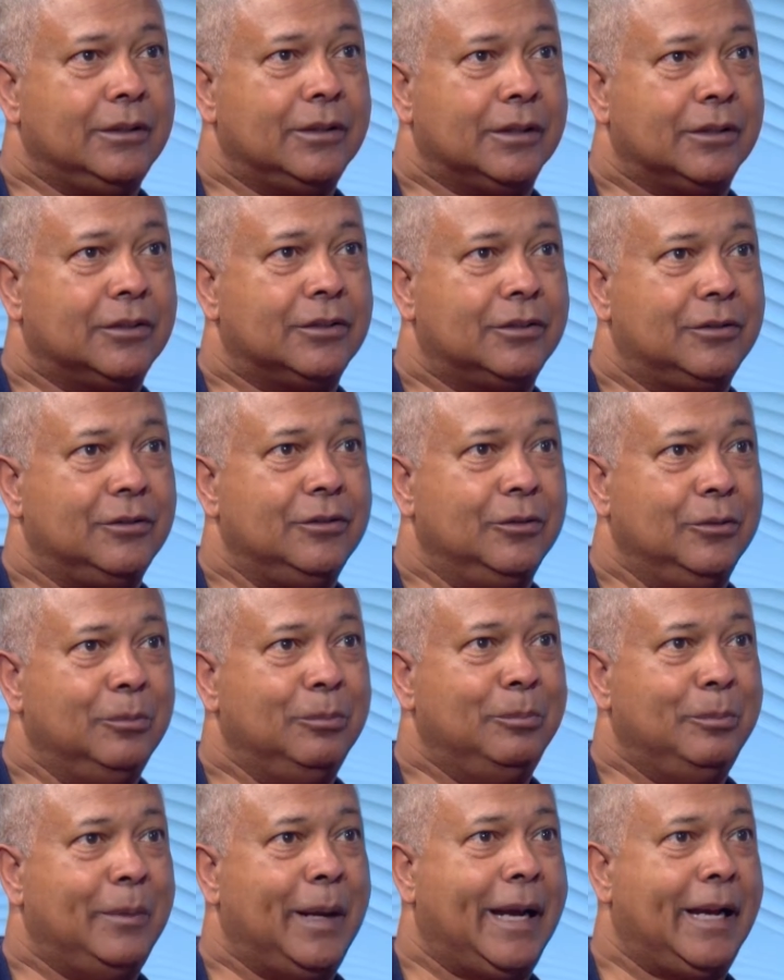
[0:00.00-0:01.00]
just
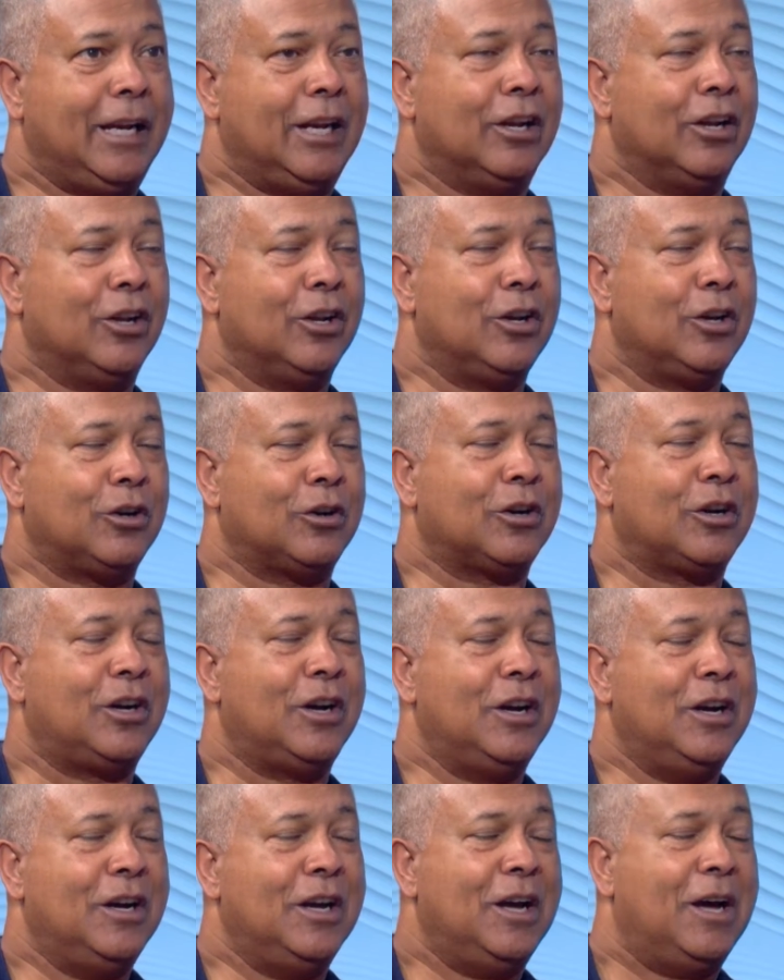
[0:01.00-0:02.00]
made it
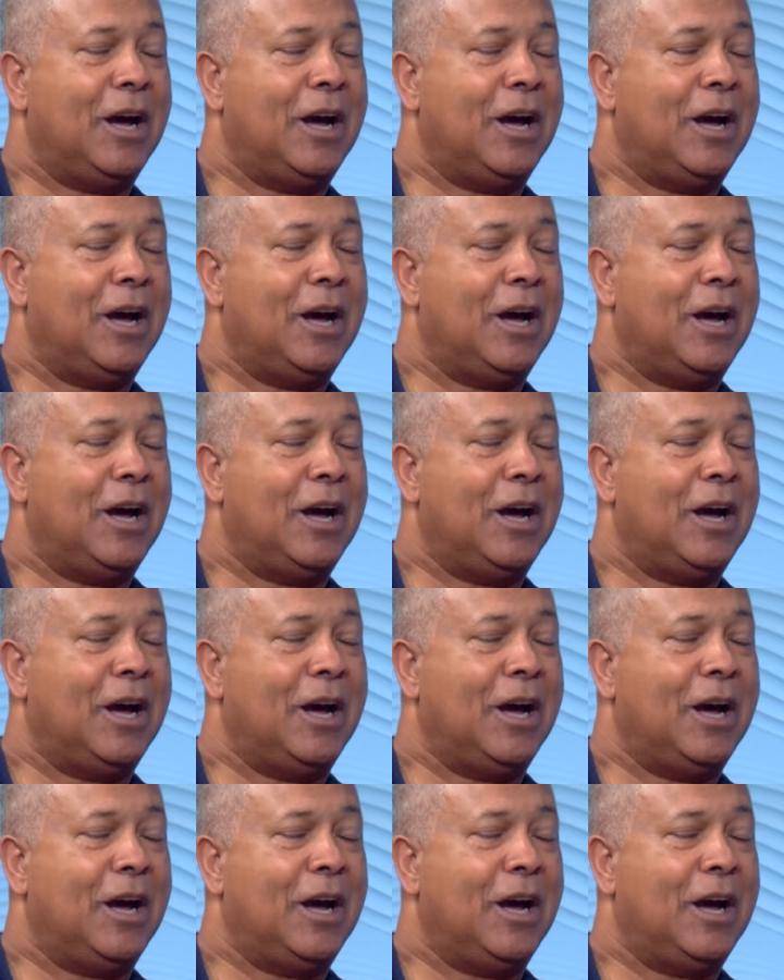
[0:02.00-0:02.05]
look